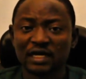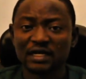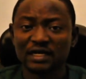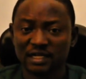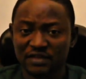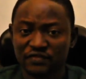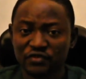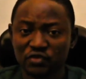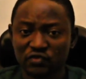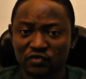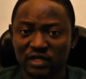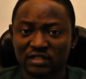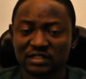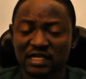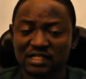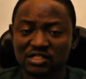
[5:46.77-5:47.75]

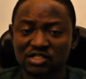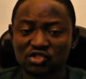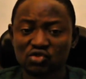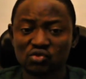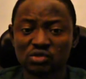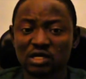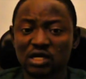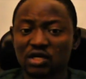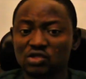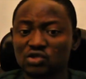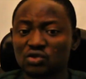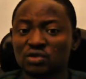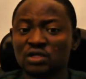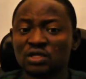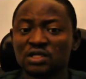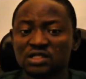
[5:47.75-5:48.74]
leftover, that's the
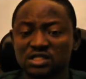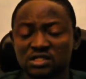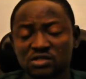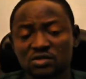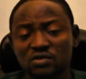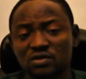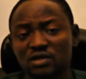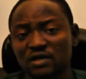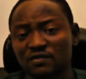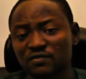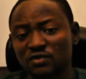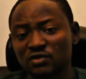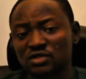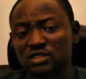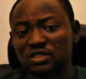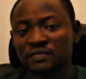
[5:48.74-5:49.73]

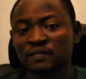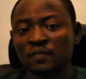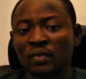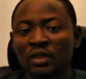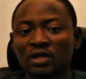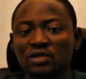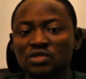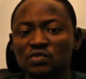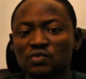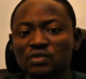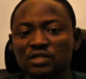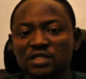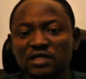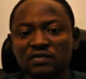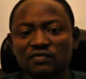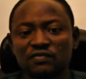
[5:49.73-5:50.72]
2,640, it will
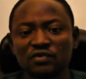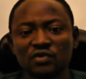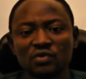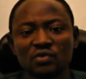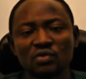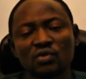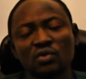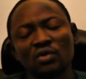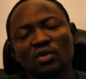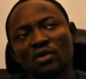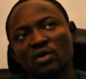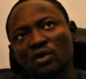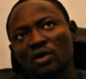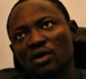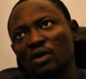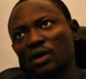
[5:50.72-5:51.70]
give you
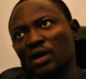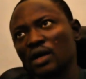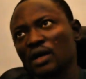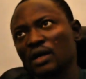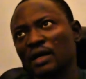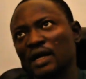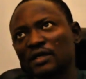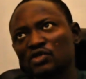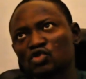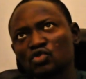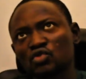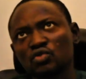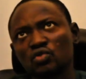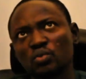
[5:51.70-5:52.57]
like it